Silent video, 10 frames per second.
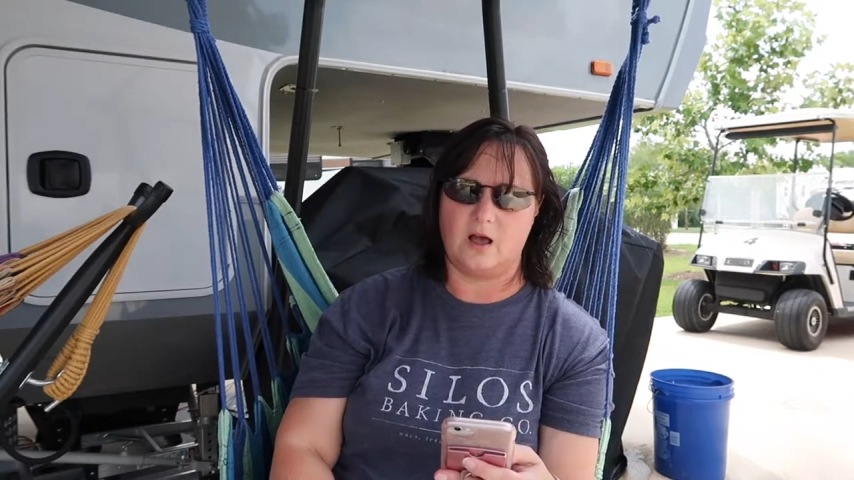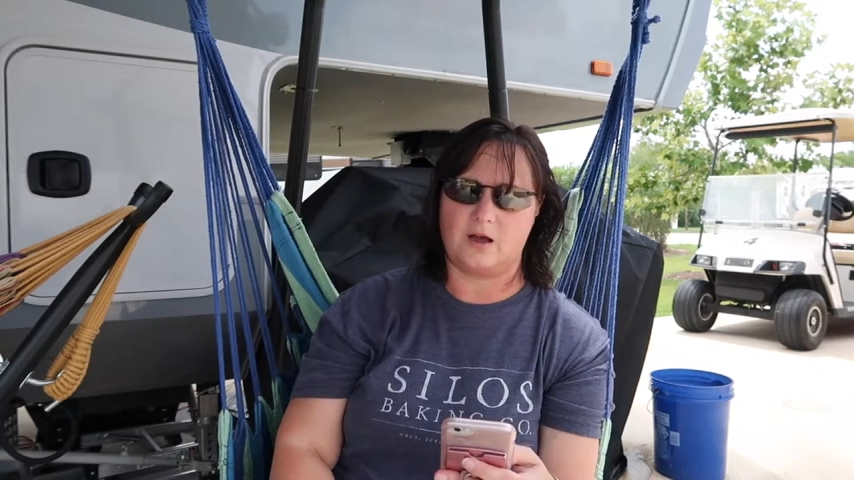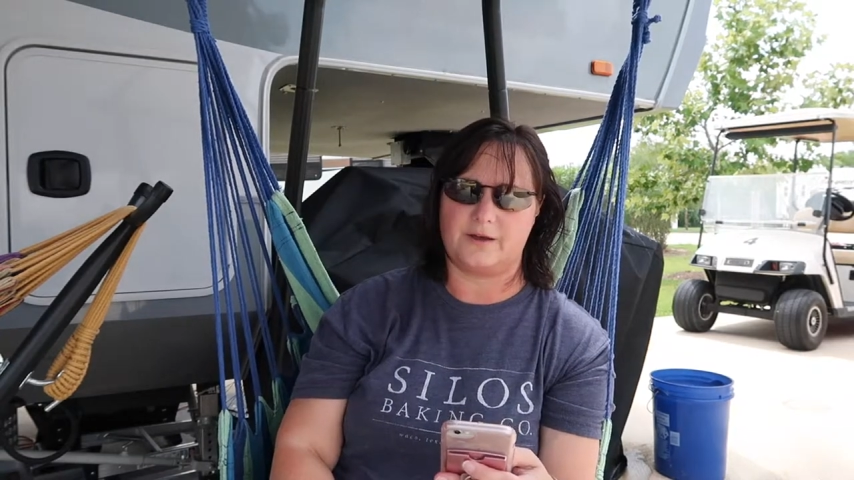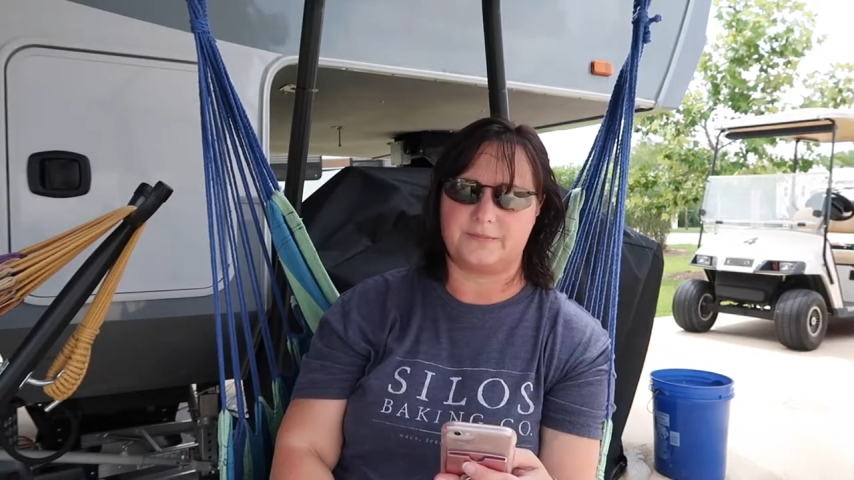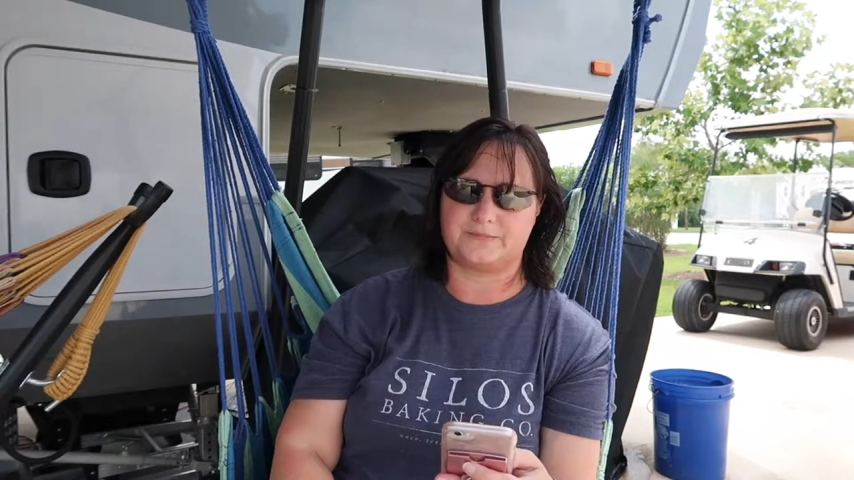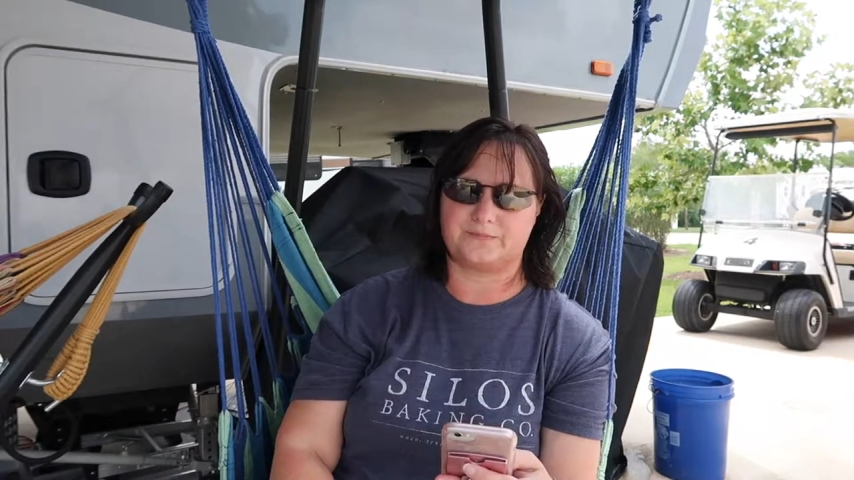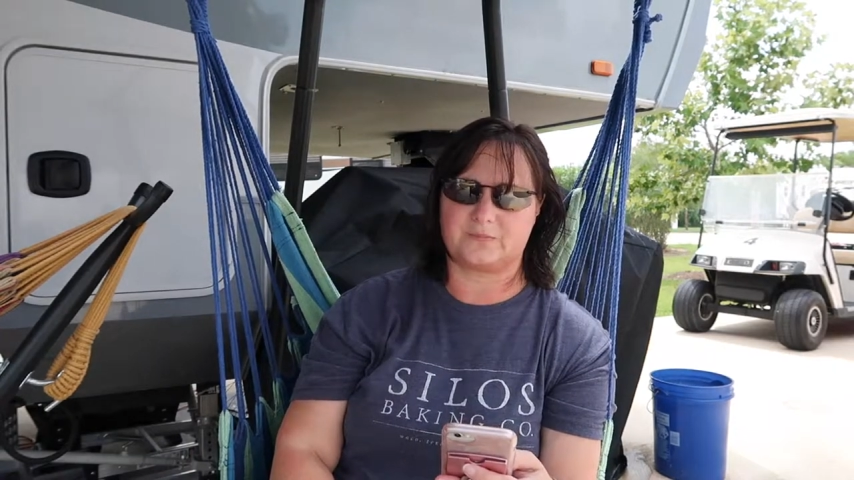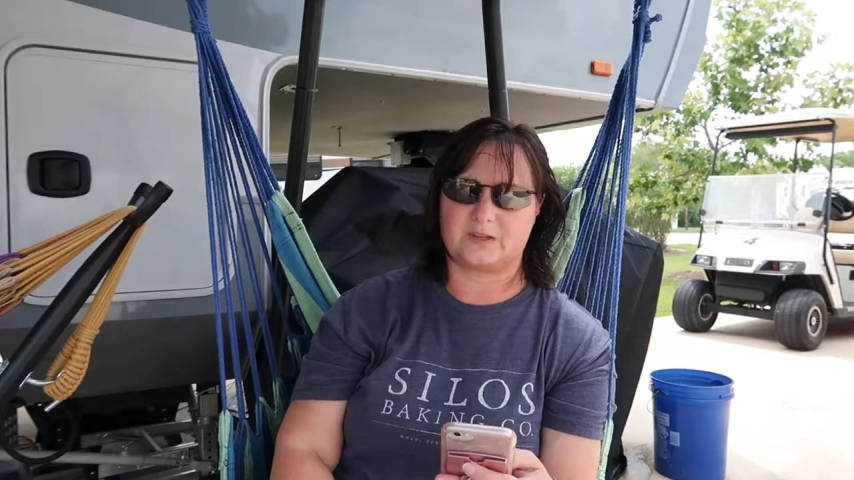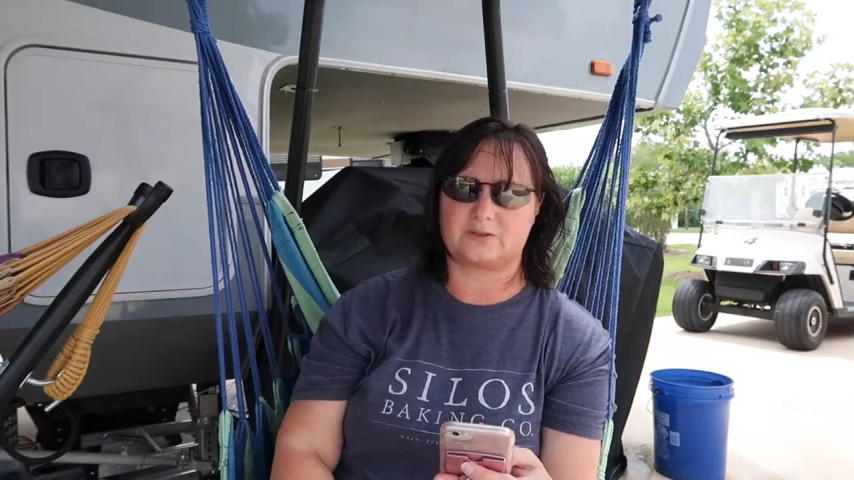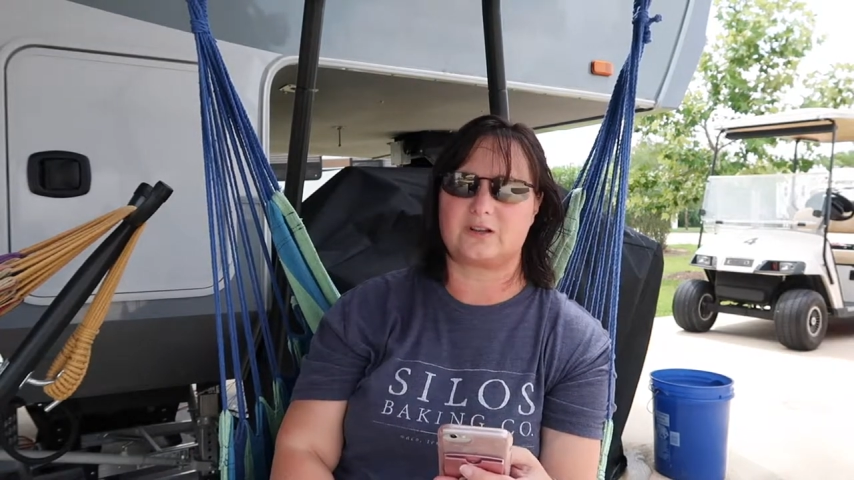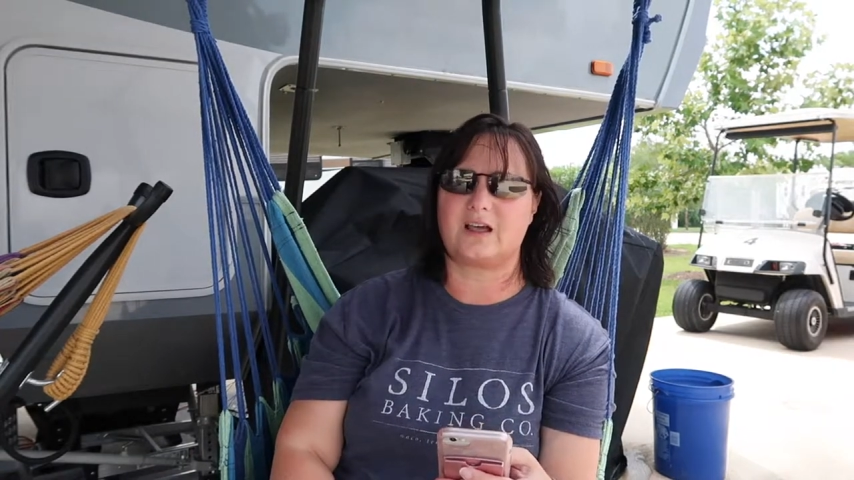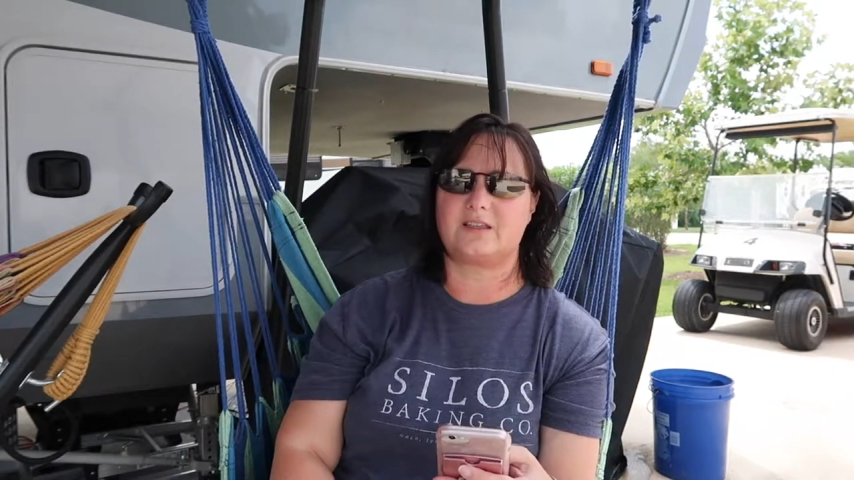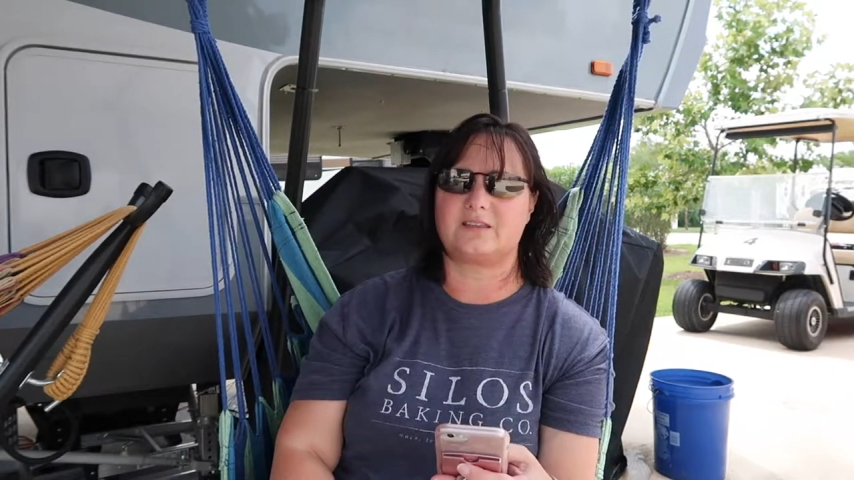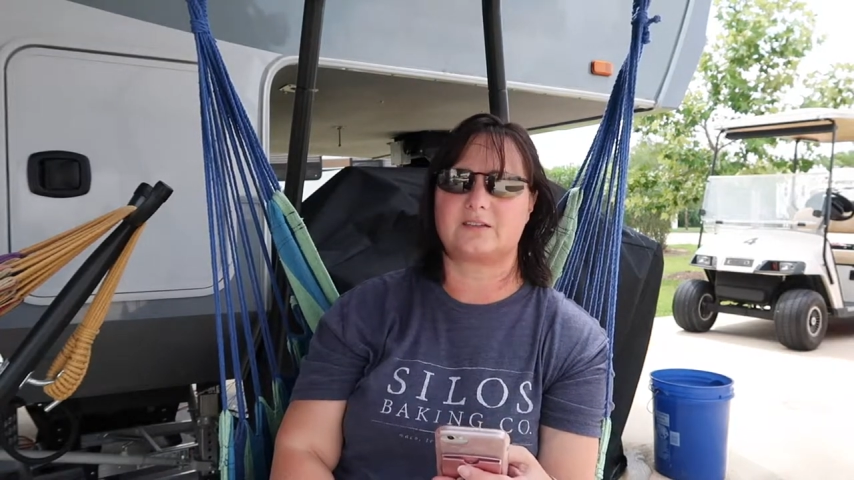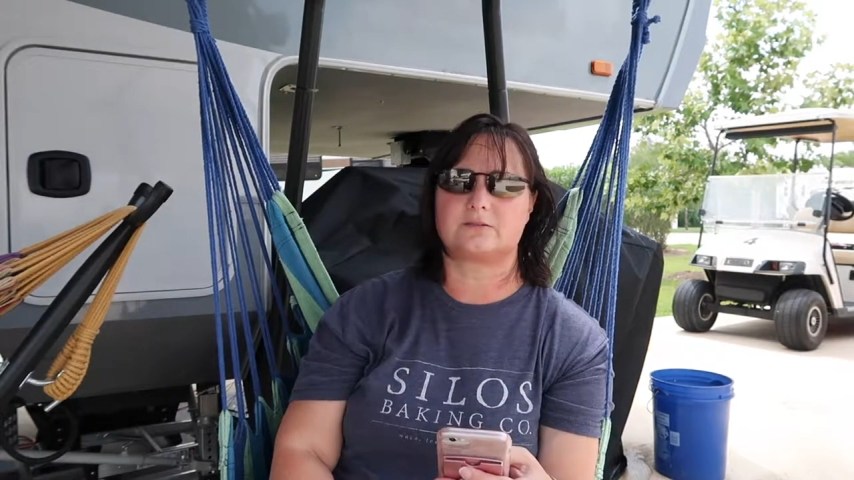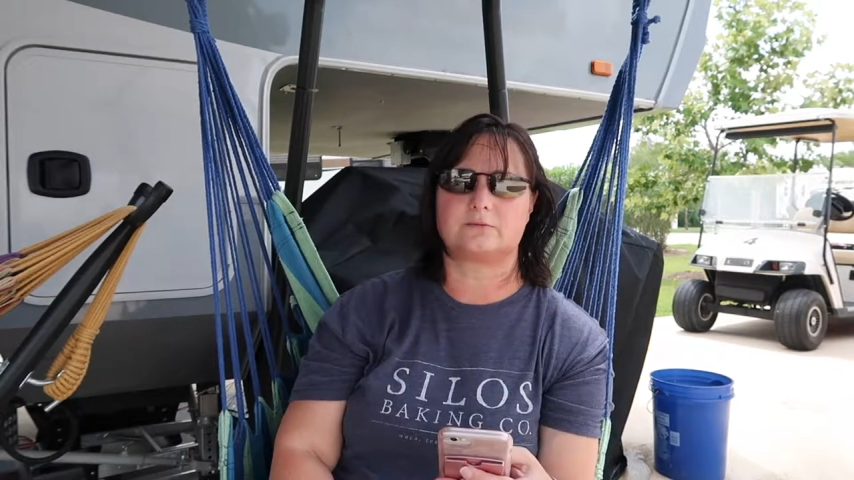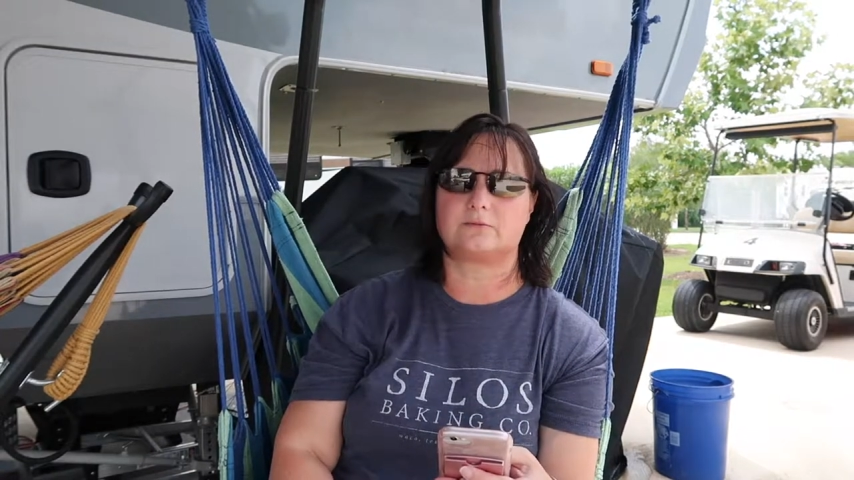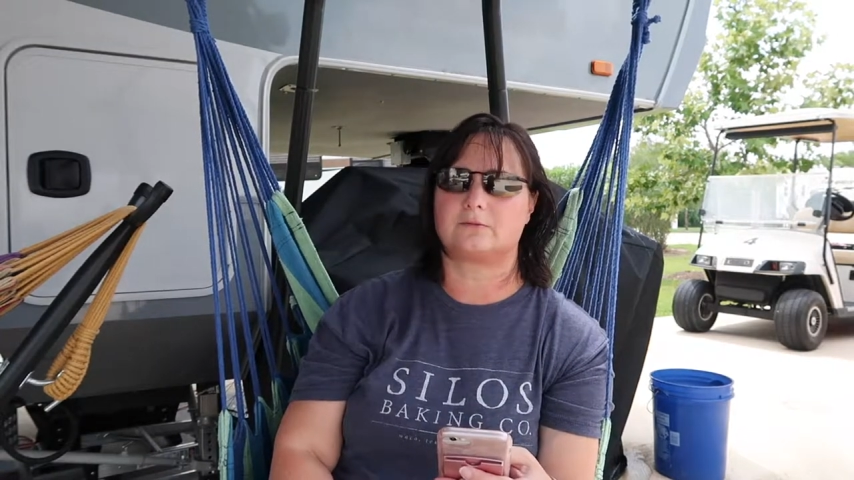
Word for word: Um, so a lot of things